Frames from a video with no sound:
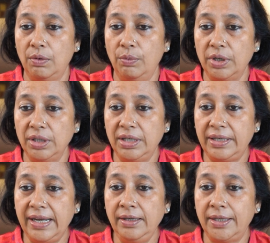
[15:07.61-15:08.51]
what are the
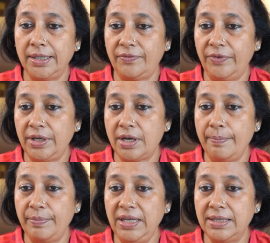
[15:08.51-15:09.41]
10 debt-free
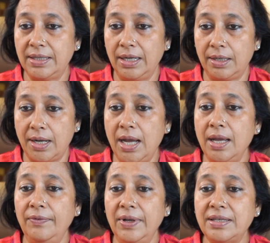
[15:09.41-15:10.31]
companies that I
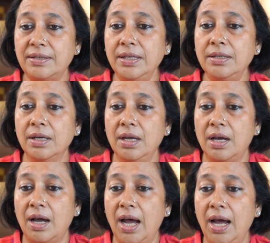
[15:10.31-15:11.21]
have listed.
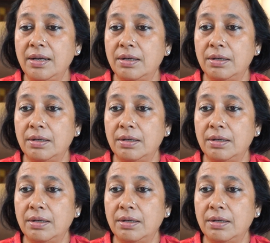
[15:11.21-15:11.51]
And